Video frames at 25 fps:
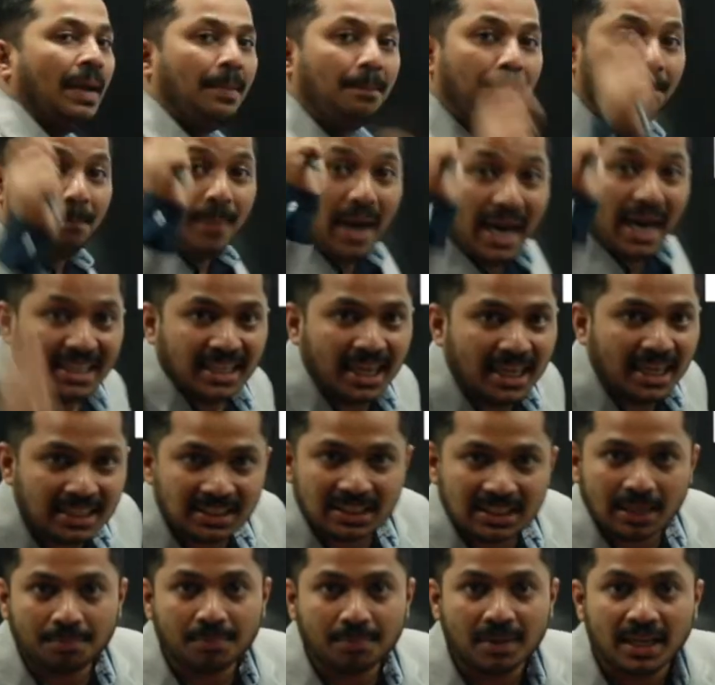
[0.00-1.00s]

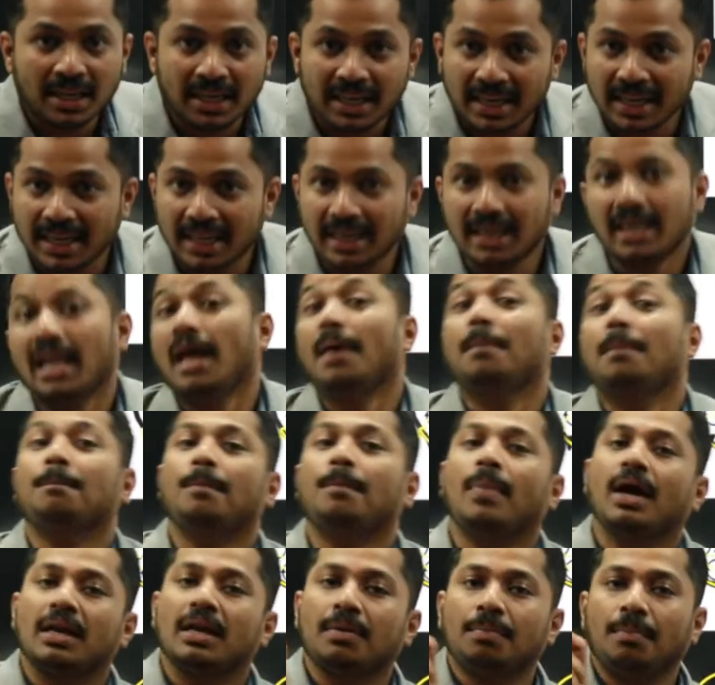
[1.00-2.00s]
magnetism in
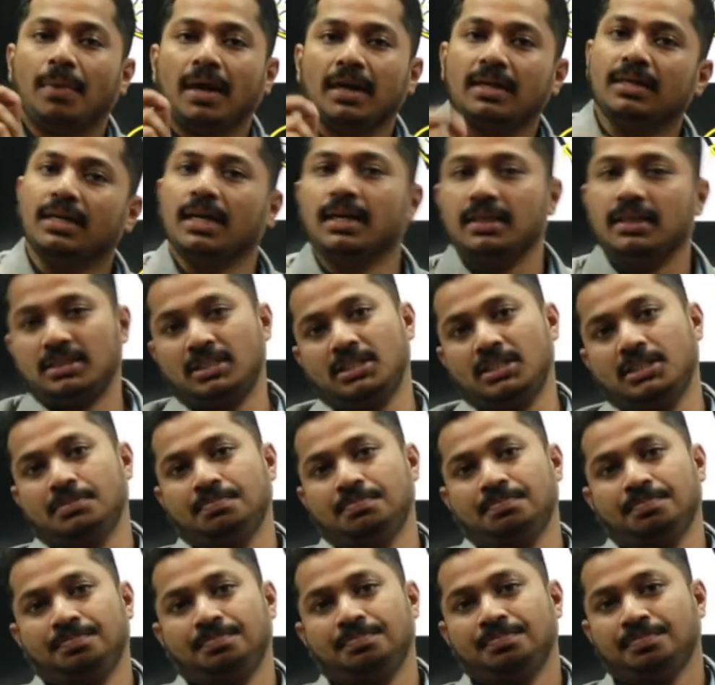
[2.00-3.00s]
bar
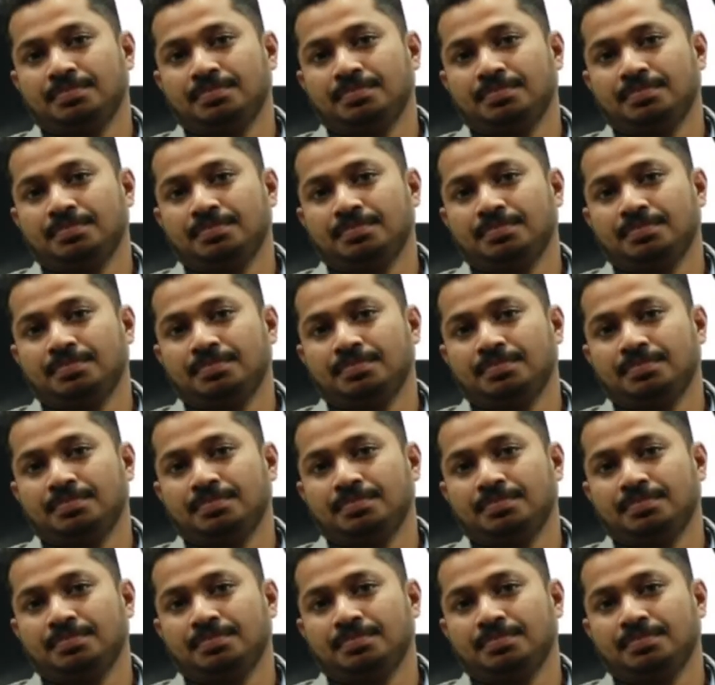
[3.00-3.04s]
magnets.